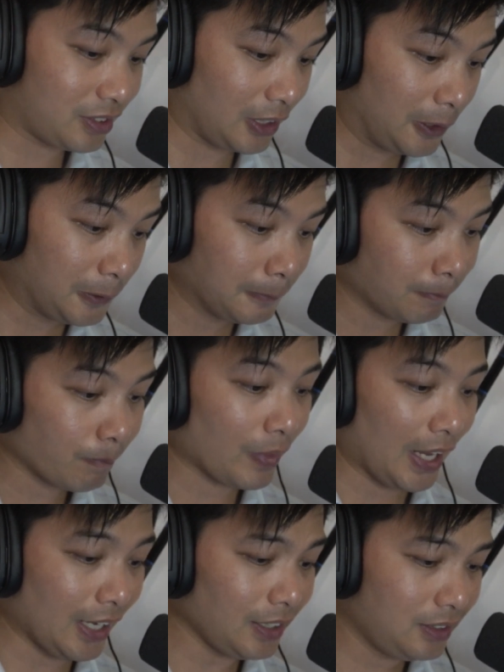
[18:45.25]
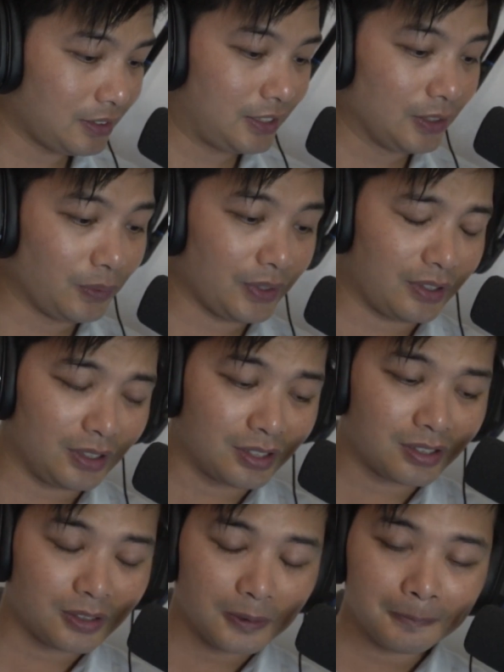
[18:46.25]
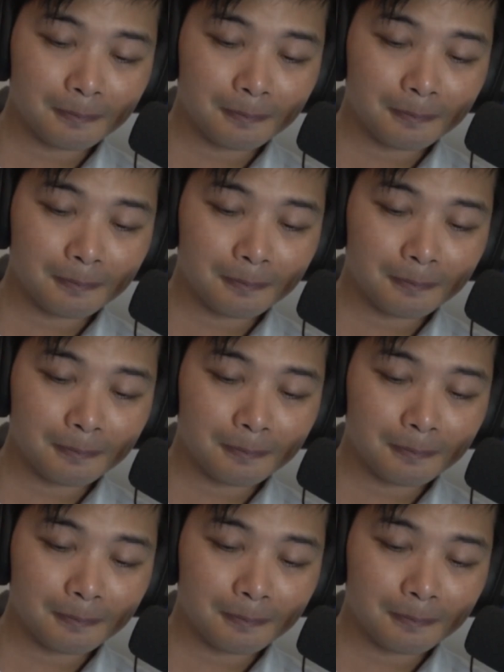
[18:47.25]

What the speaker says: So how do you deal with this?